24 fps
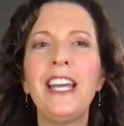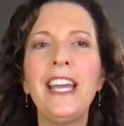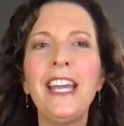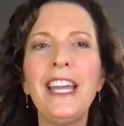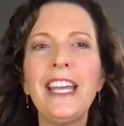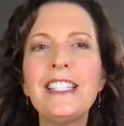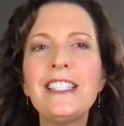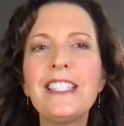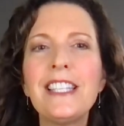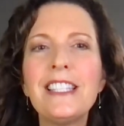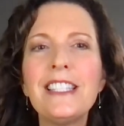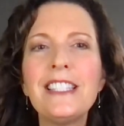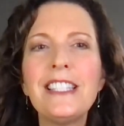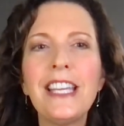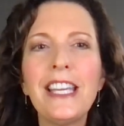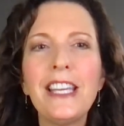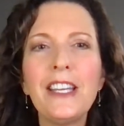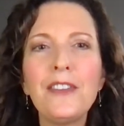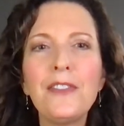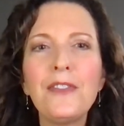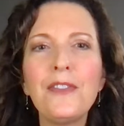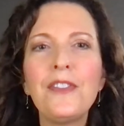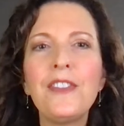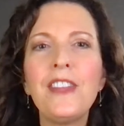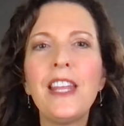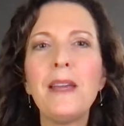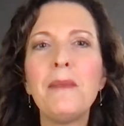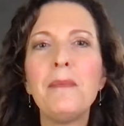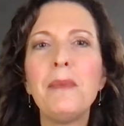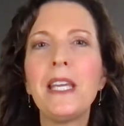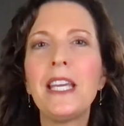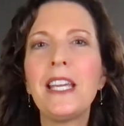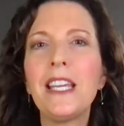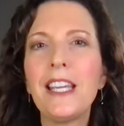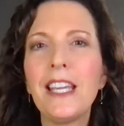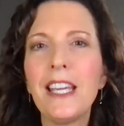It's as if they
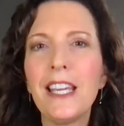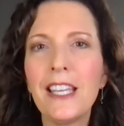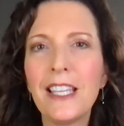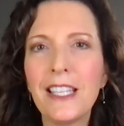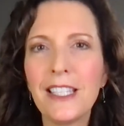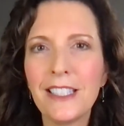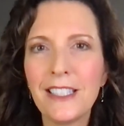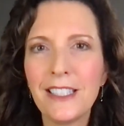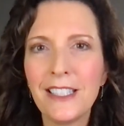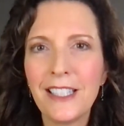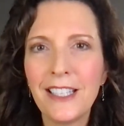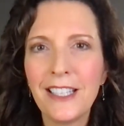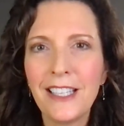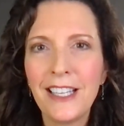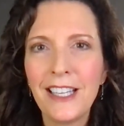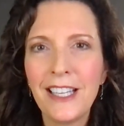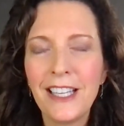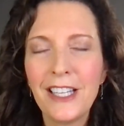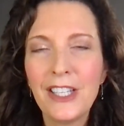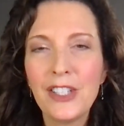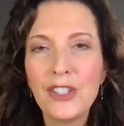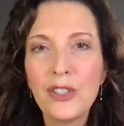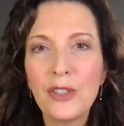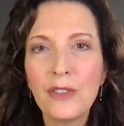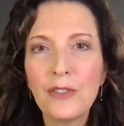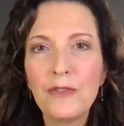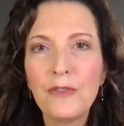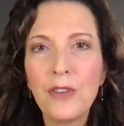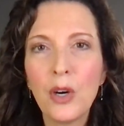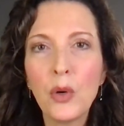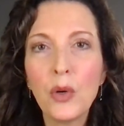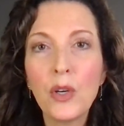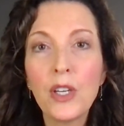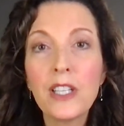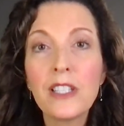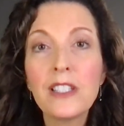begin to
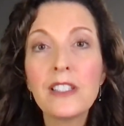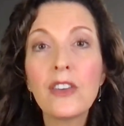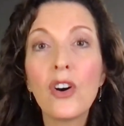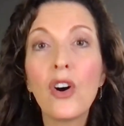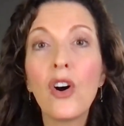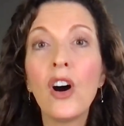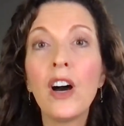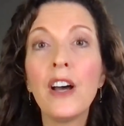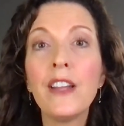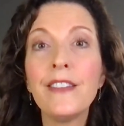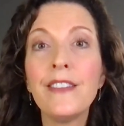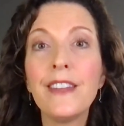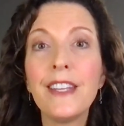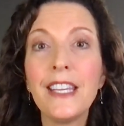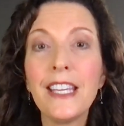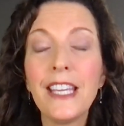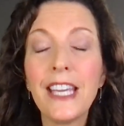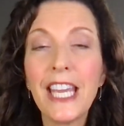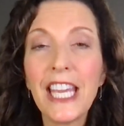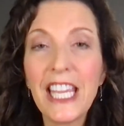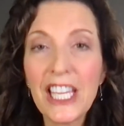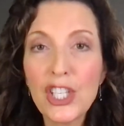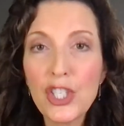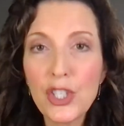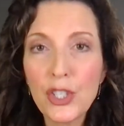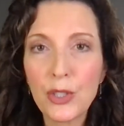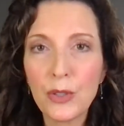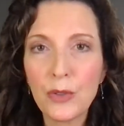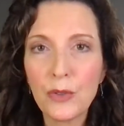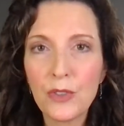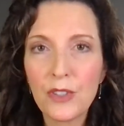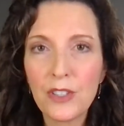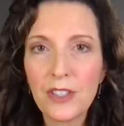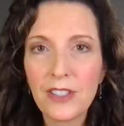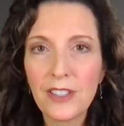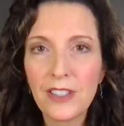focus on the
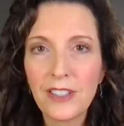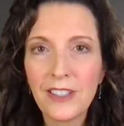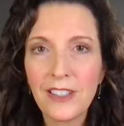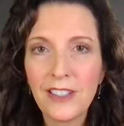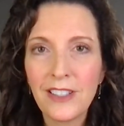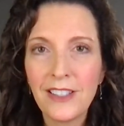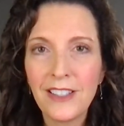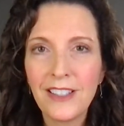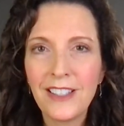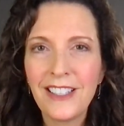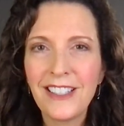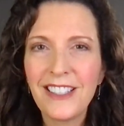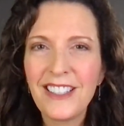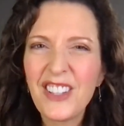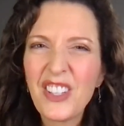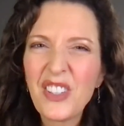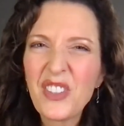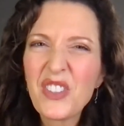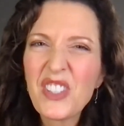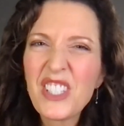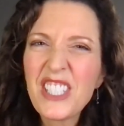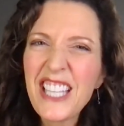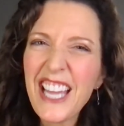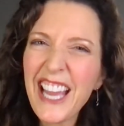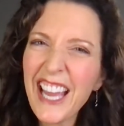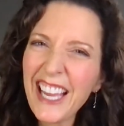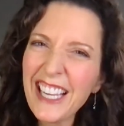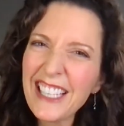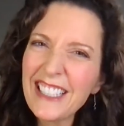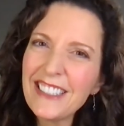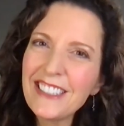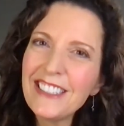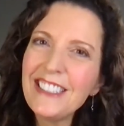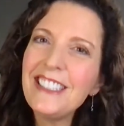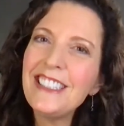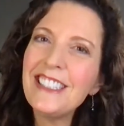issues. They're
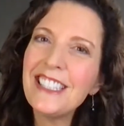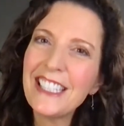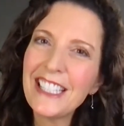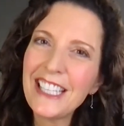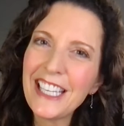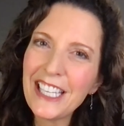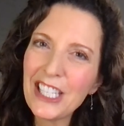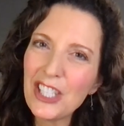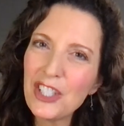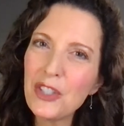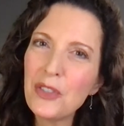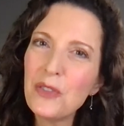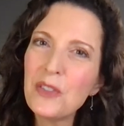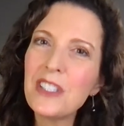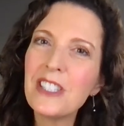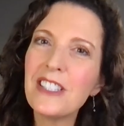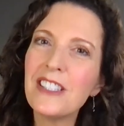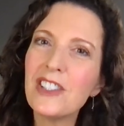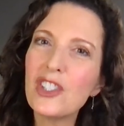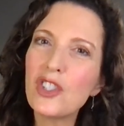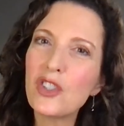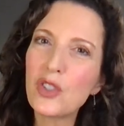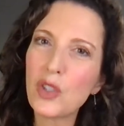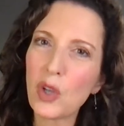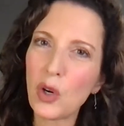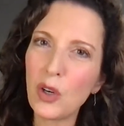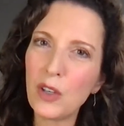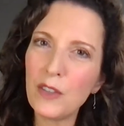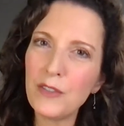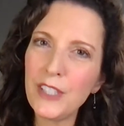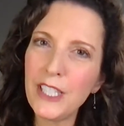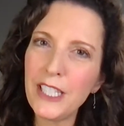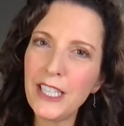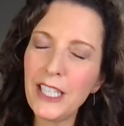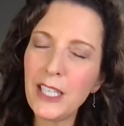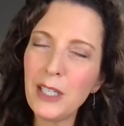tackling the issues and
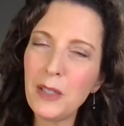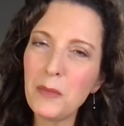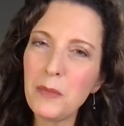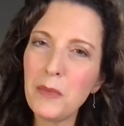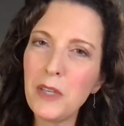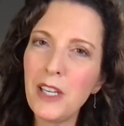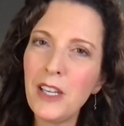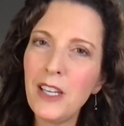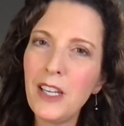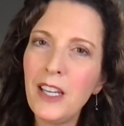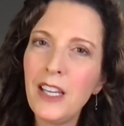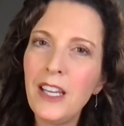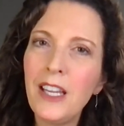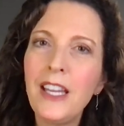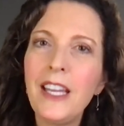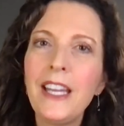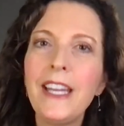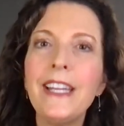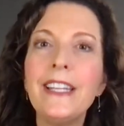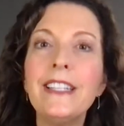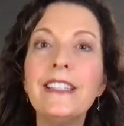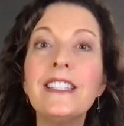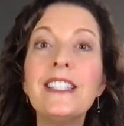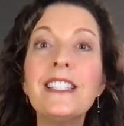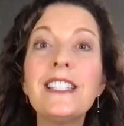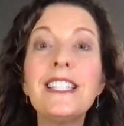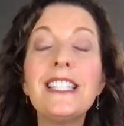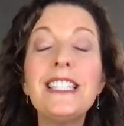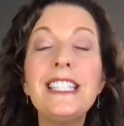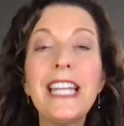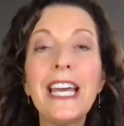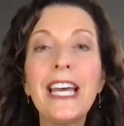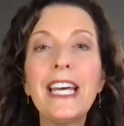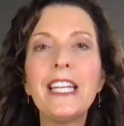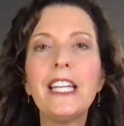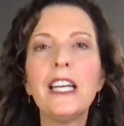solving them
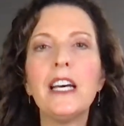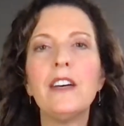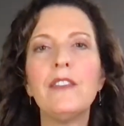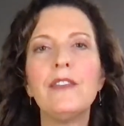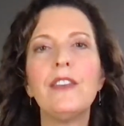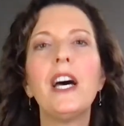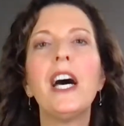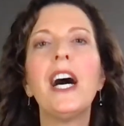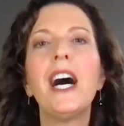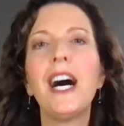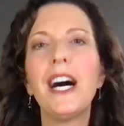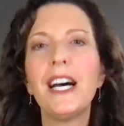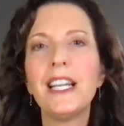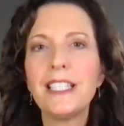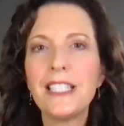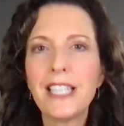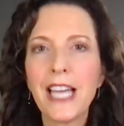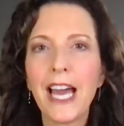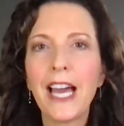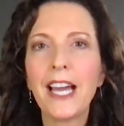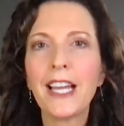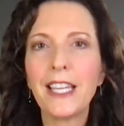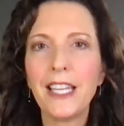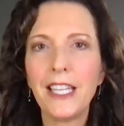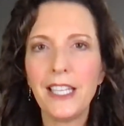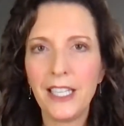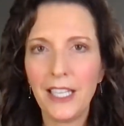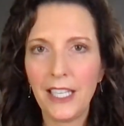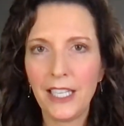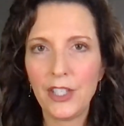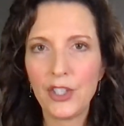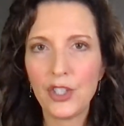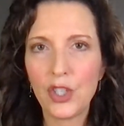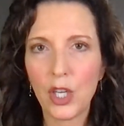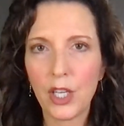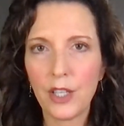instead of attacking
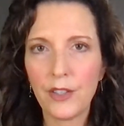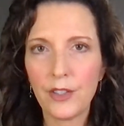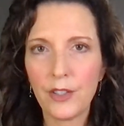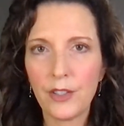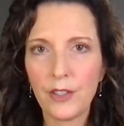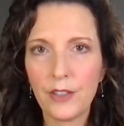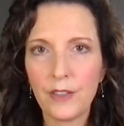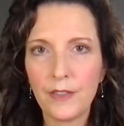each other.